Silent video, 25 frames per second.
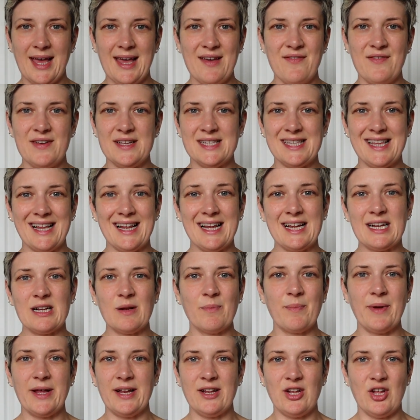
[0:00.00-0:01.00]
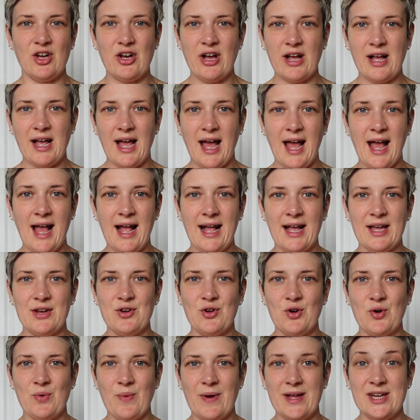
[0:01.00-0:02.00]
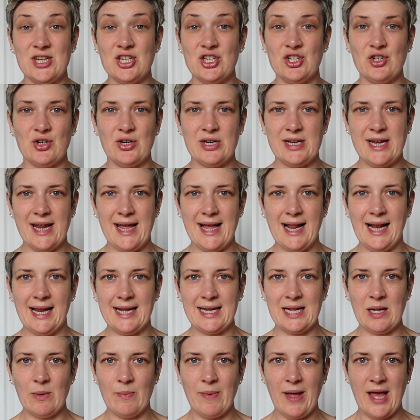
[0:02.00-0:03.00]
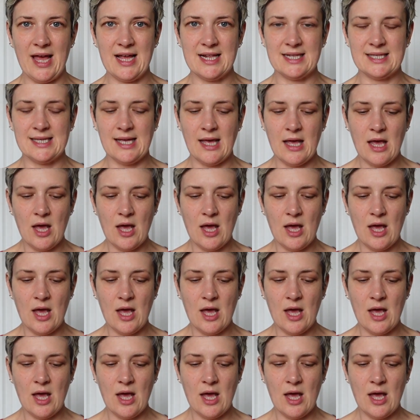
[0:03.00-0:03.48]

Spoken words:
If it's a little bit long, I can always shorten it a little bit.